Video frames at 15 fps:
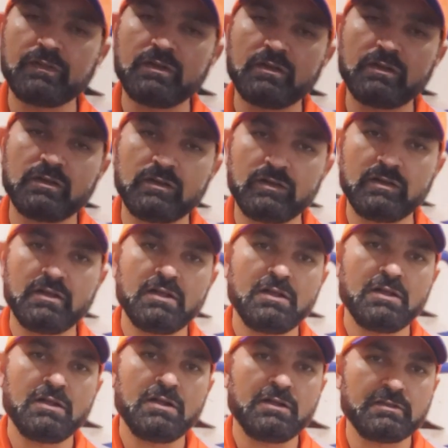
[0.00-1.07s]
the
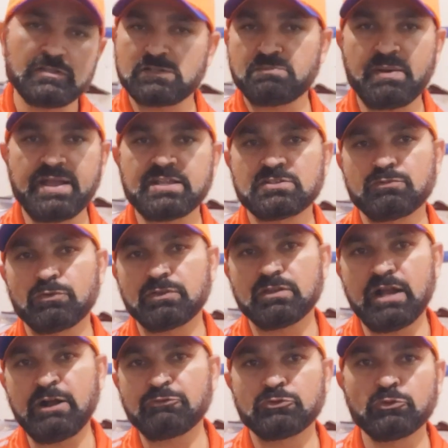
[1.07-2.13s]
spikes for the
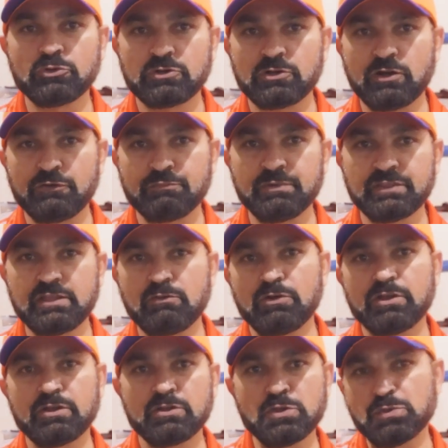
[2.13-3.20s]
outdoor turf, but they
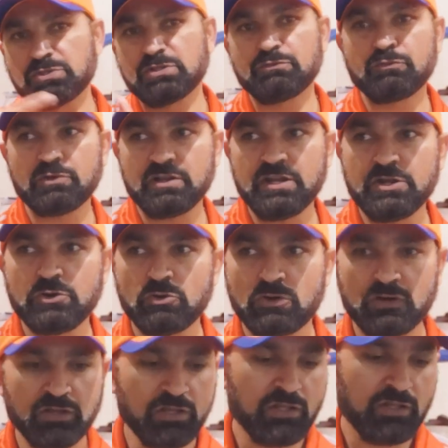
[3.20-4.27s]
want to use it for
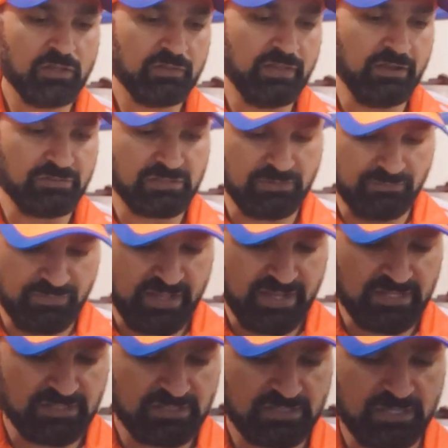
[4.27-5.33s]
indoor, they have some
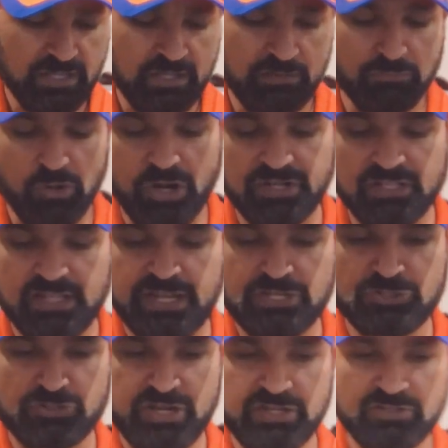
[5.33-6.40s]
nice Bodyline
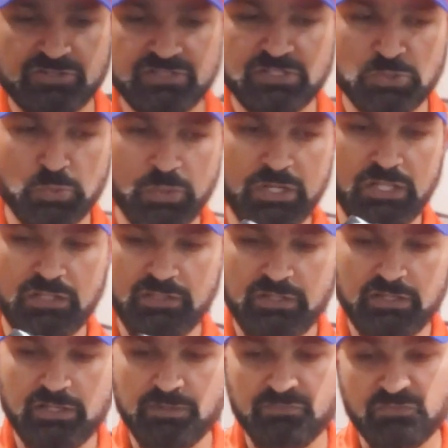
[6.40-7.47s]
trainers as well.
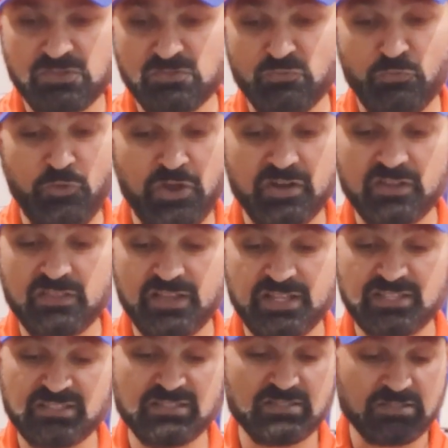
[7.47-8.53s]
It's very
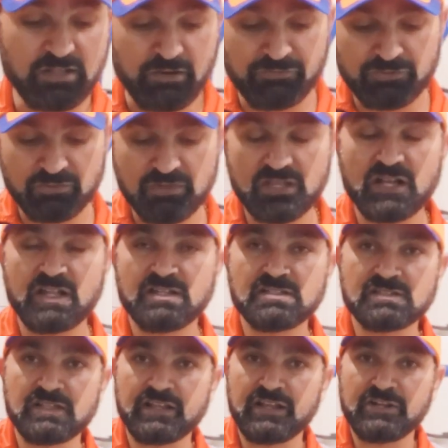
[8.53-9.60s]
nice and soft, to be
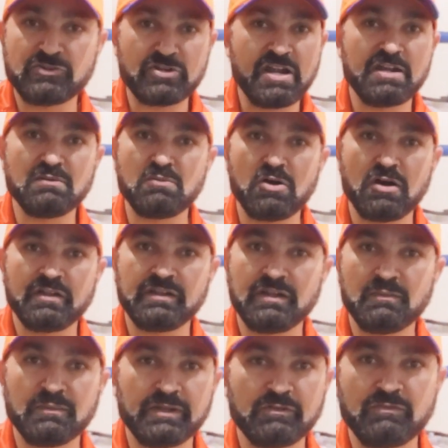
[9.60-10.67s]
honest. Like, I tried them on and
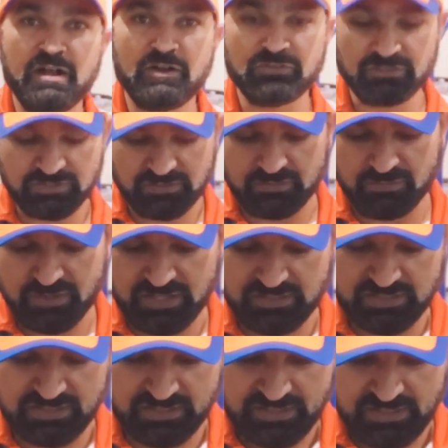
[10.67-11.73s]
I'm like, wow, this is
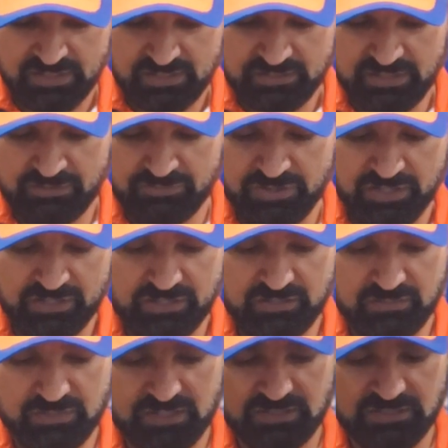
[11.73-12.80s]
amazing. They've done an
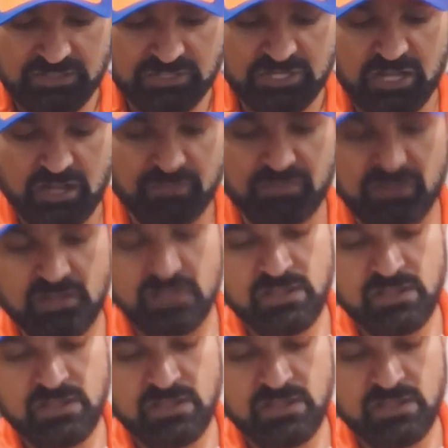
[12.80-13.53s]
amazing job.